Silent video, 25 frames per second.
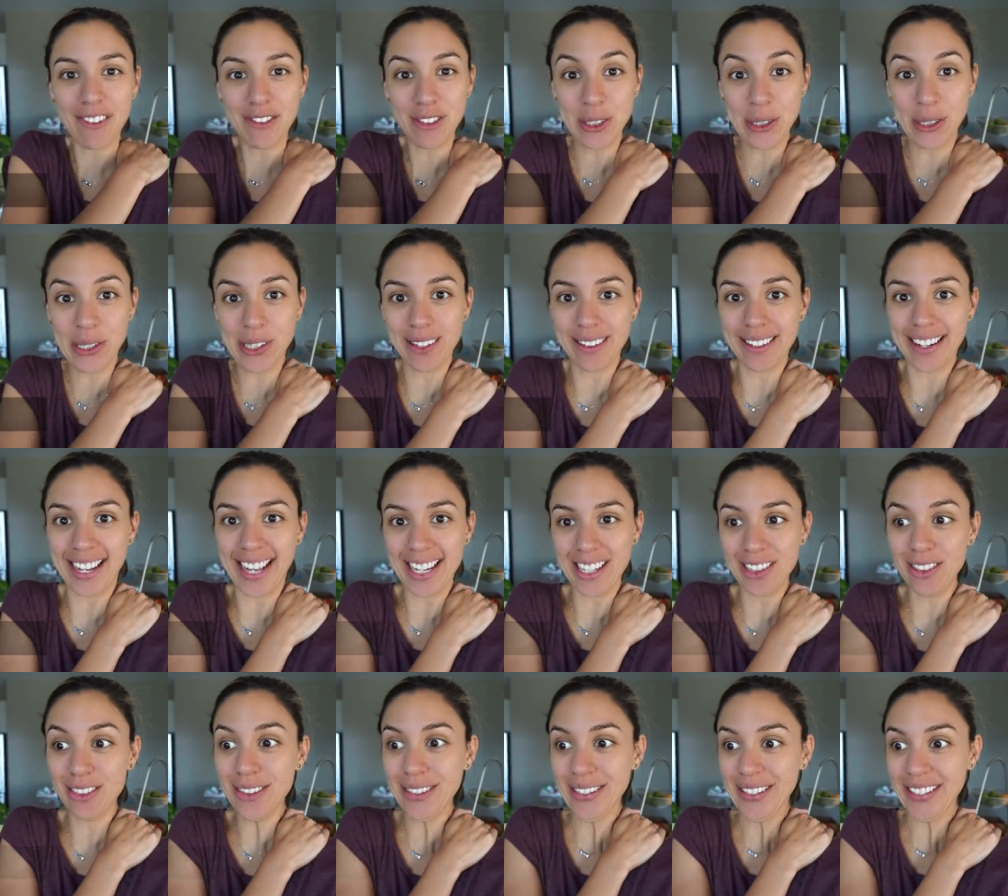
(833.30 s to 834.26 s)
after
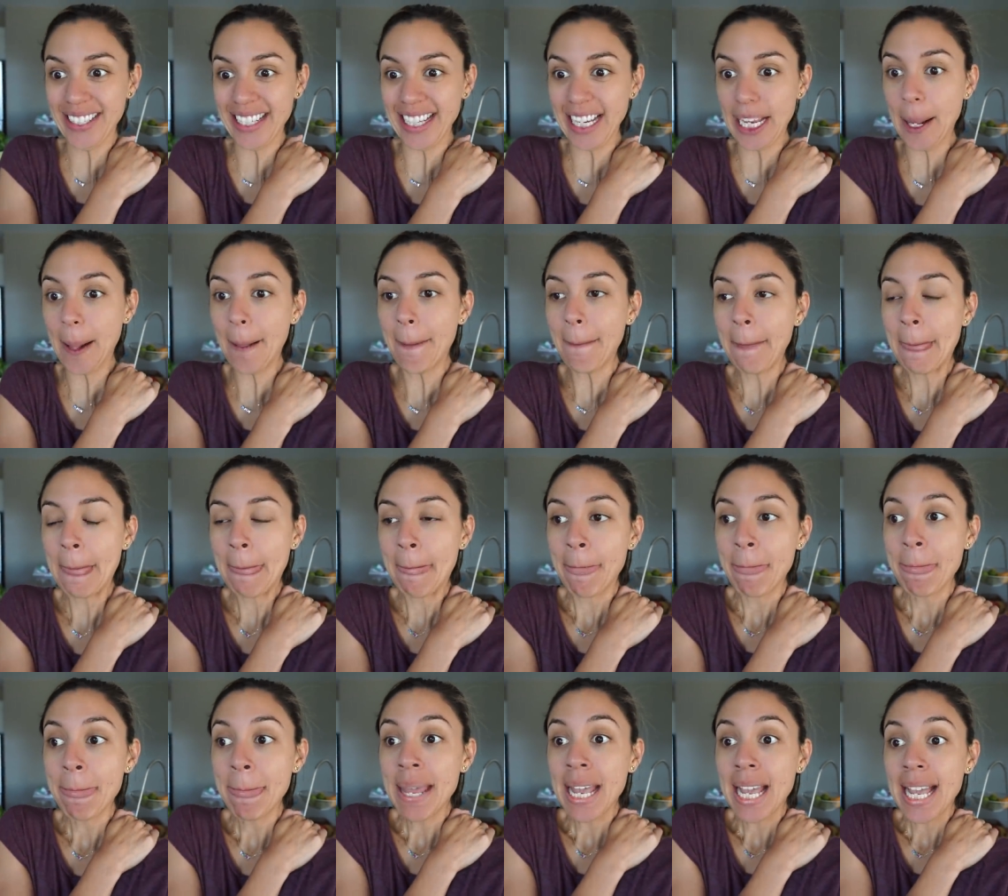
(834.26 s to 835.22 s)
9.30.
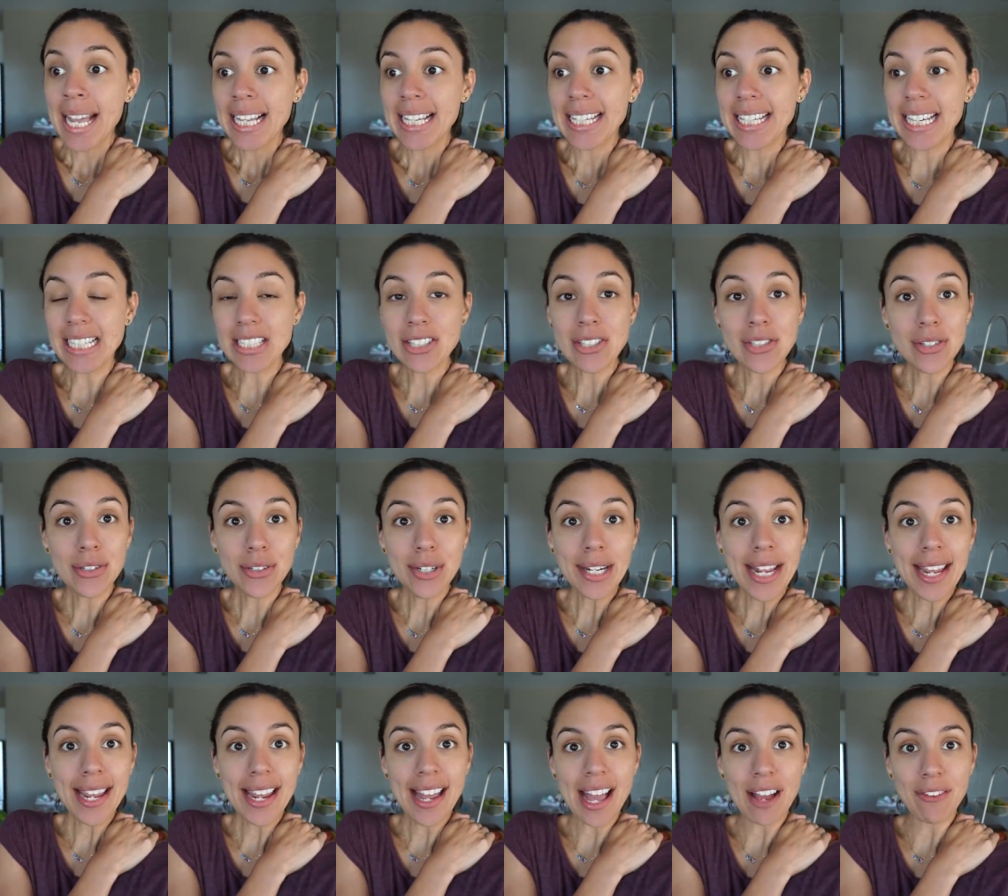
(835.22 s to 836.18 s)

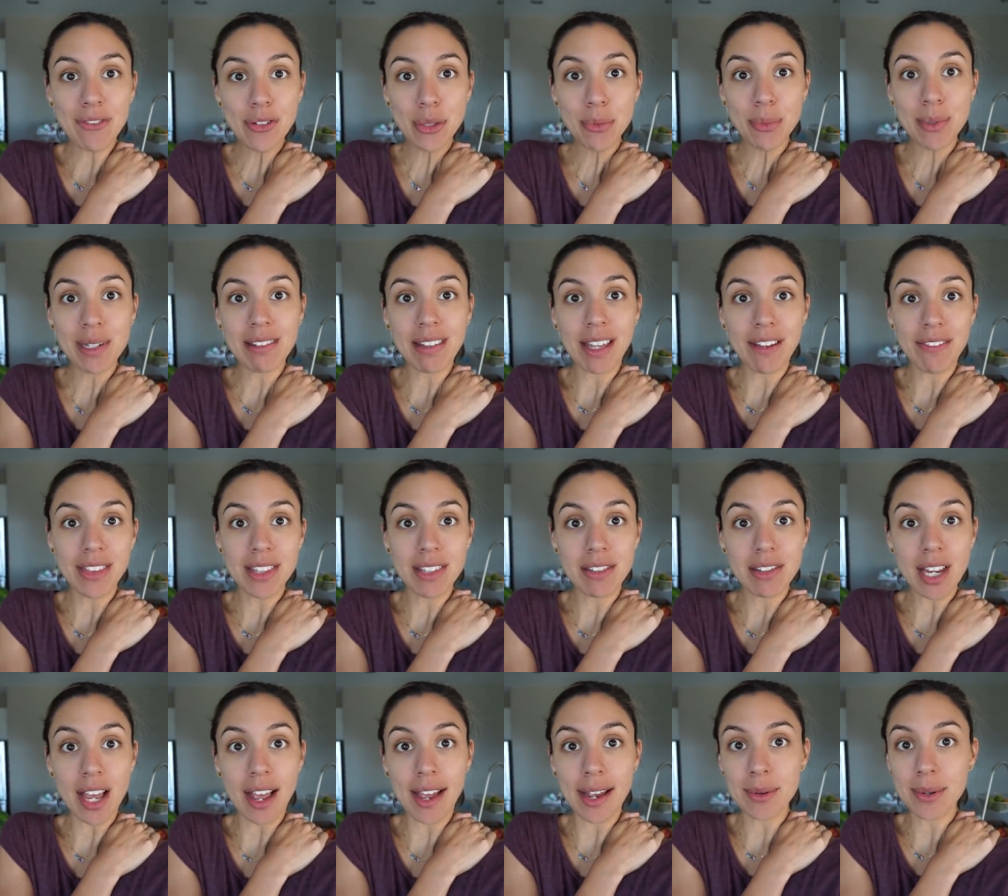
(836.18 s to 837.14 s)
Yesterday, after we left the
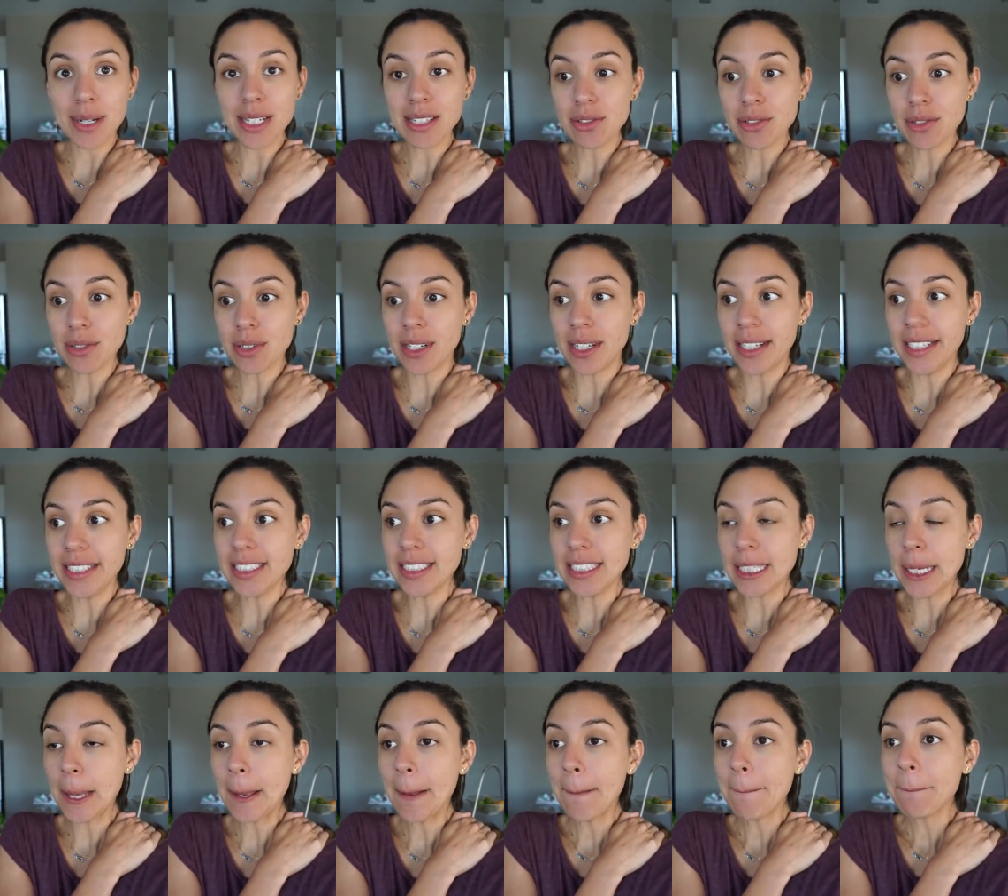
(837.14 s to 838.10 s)
Thai
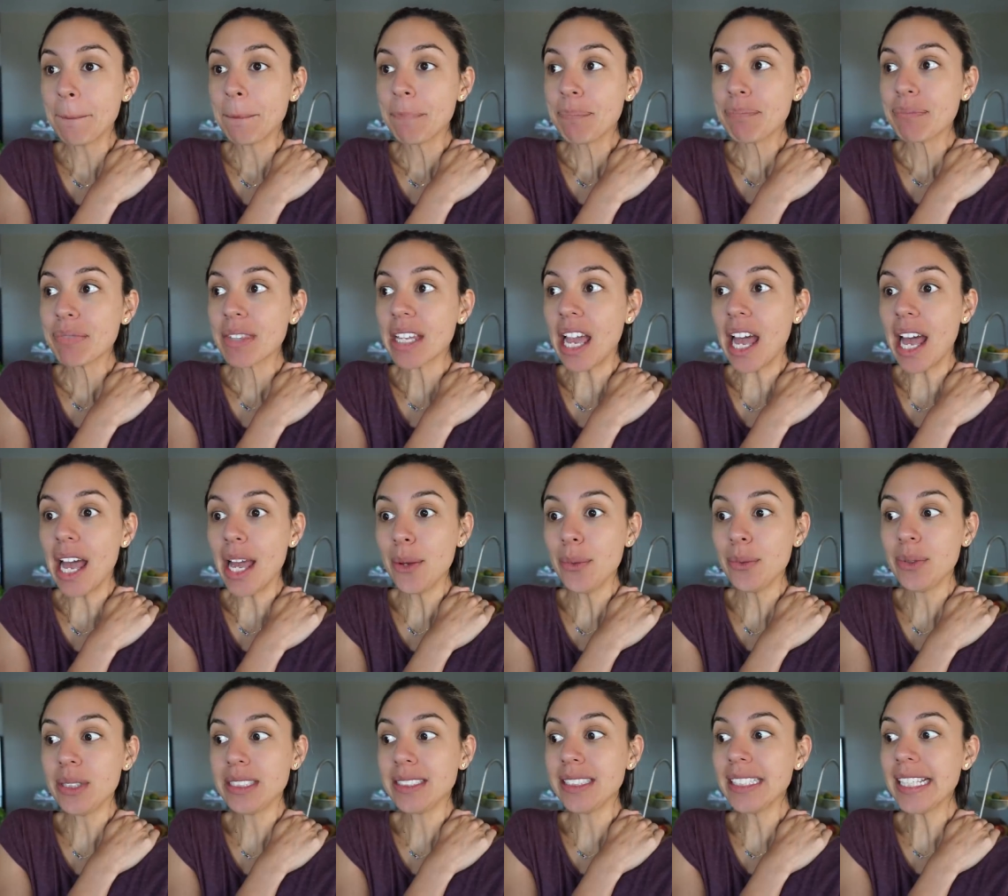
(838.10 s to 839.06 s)
restaurant, I
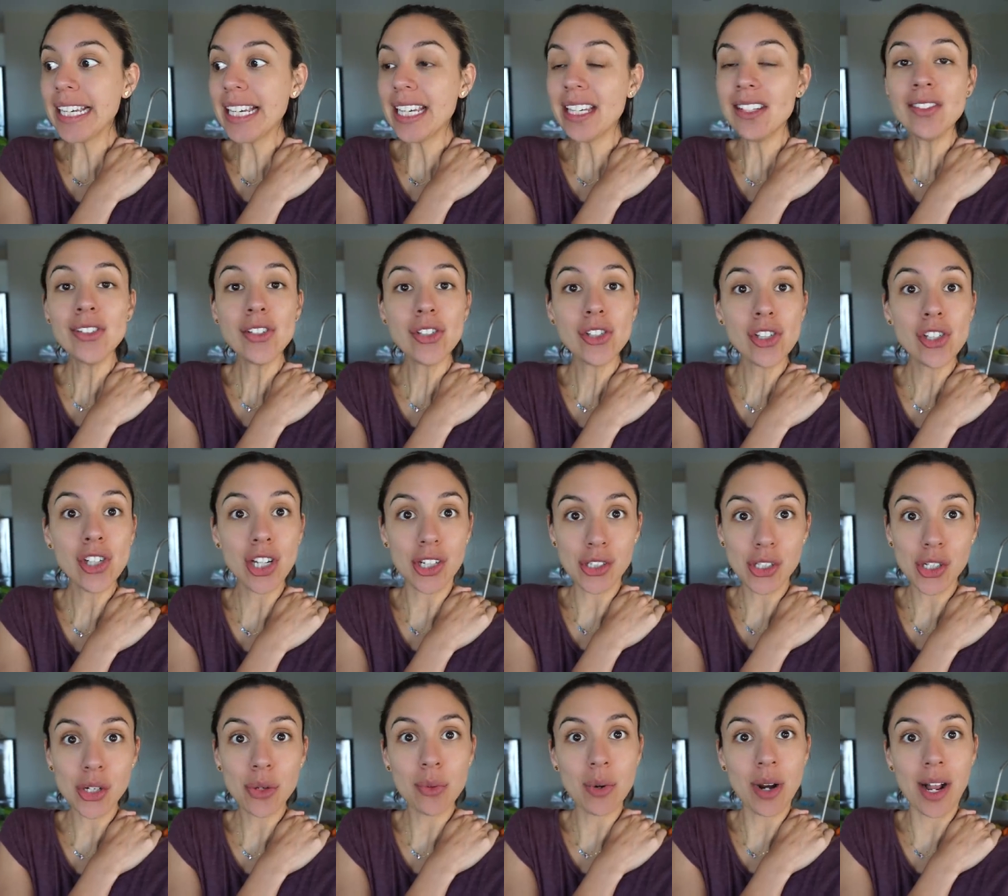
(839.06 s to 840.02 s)
was in
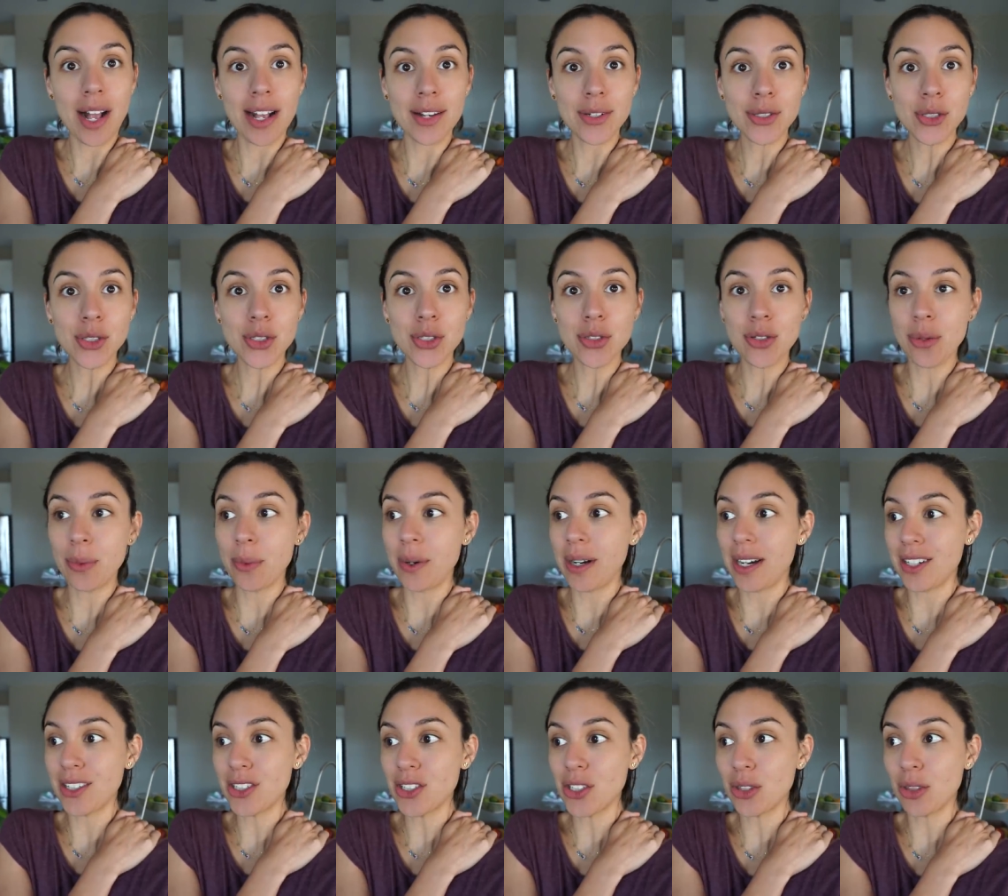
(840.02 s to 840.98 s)
such a rush to
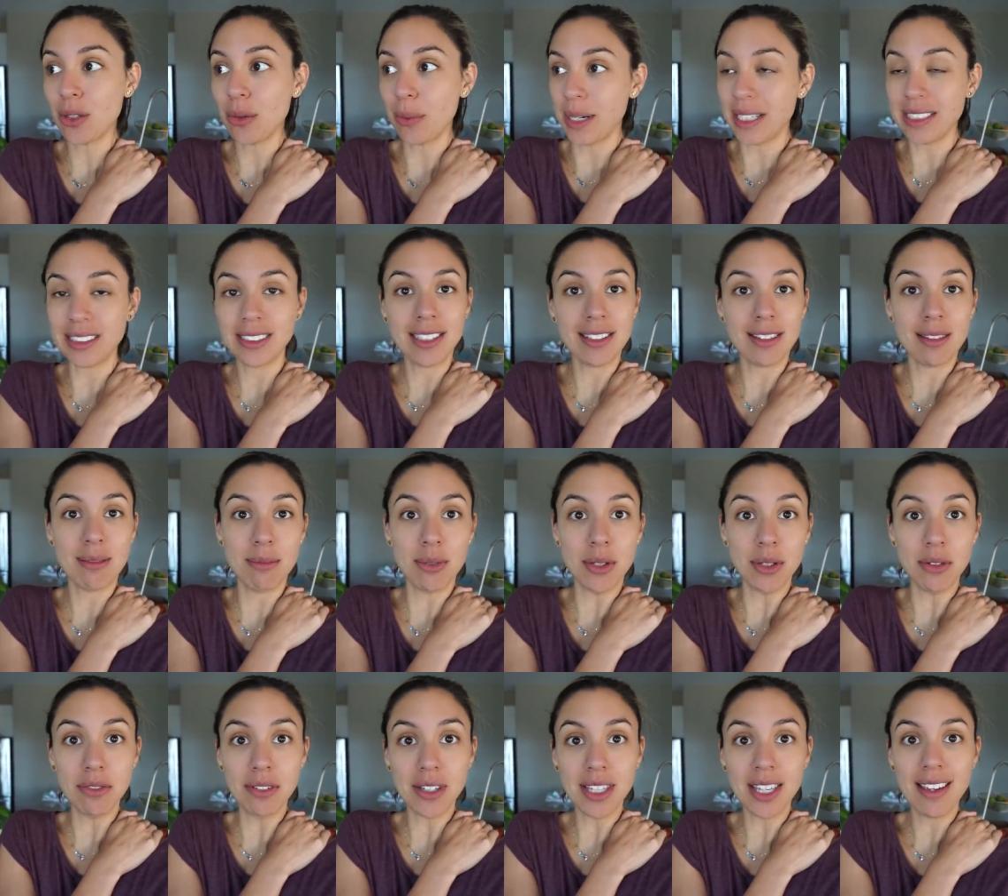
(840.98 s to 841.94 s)
watch the rest of the
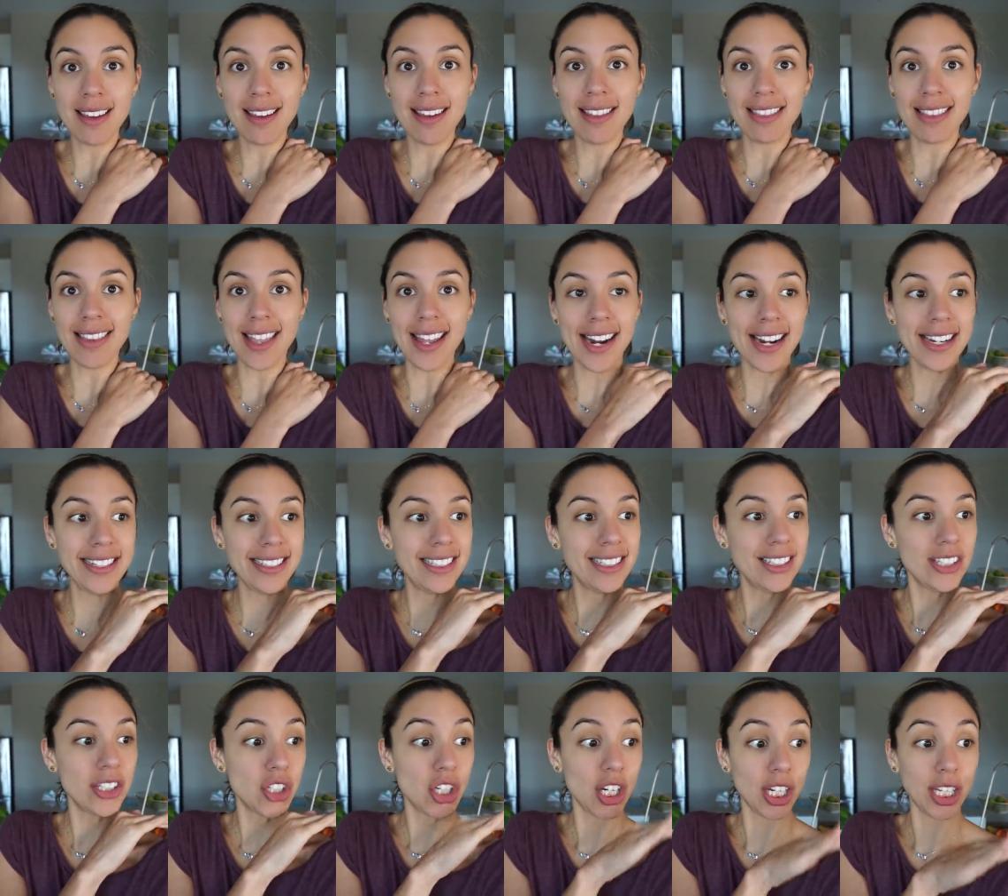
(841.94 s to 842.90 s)
movie that I
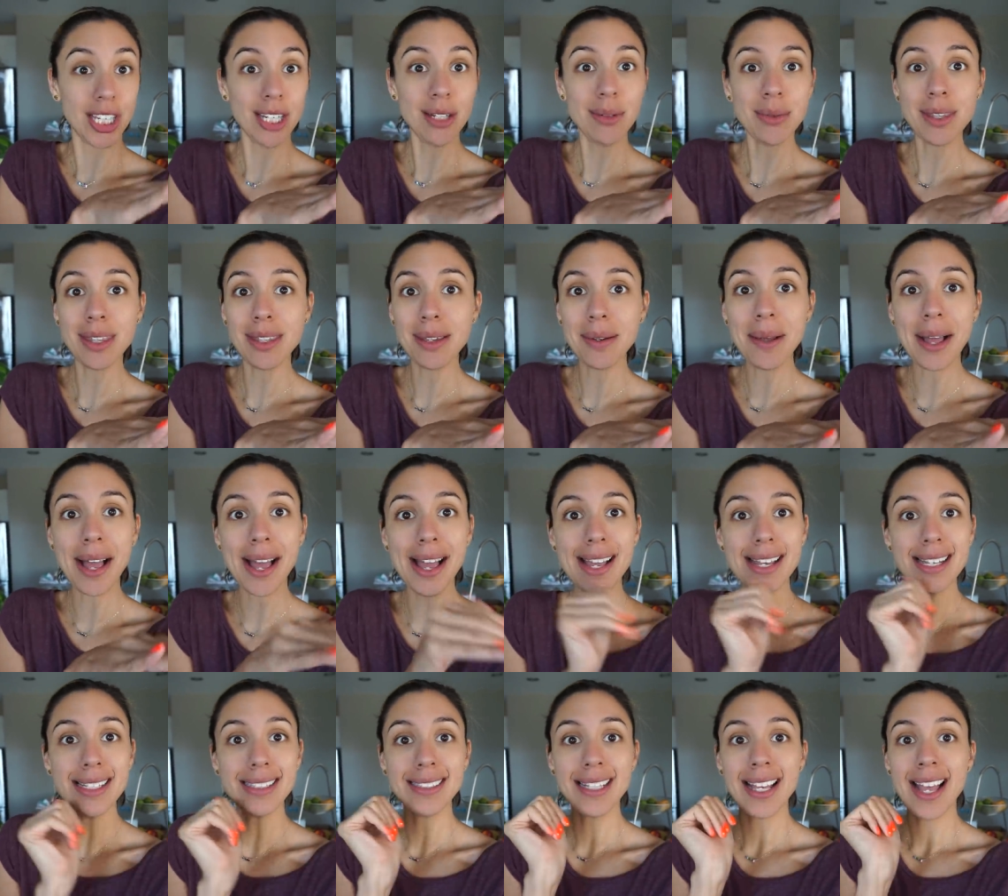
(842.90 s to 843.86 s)
didn't check in with you
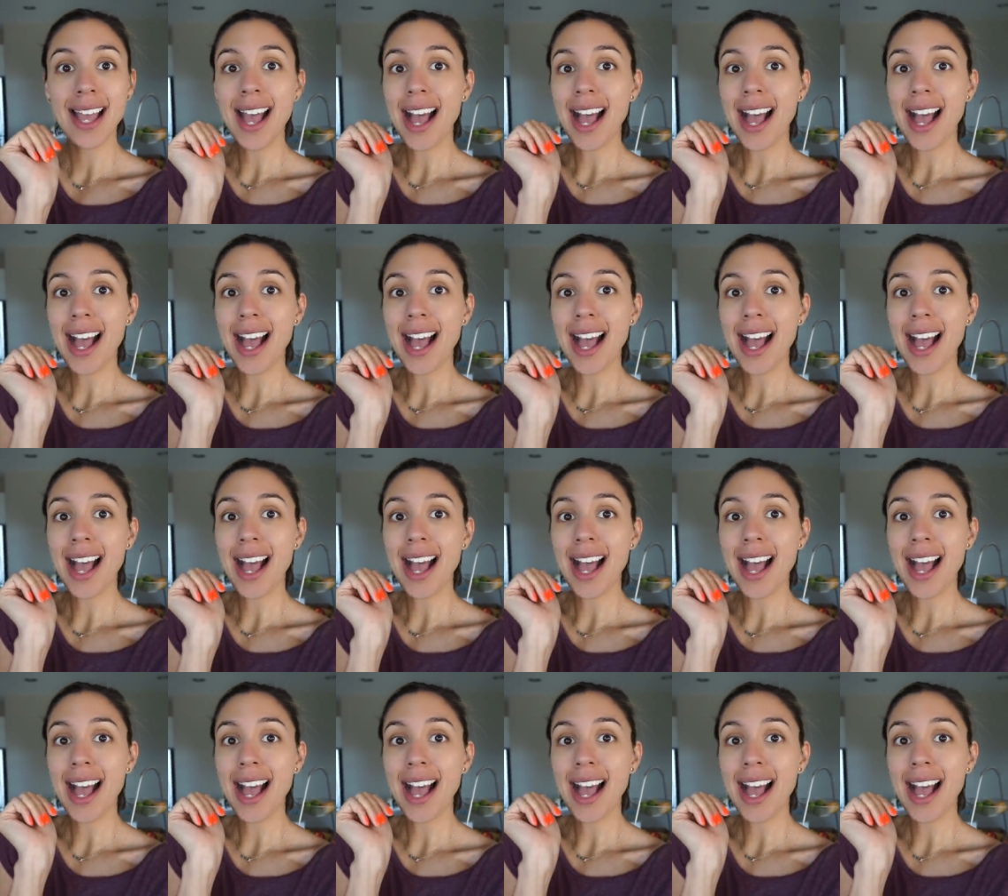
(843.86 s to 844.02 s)
guys.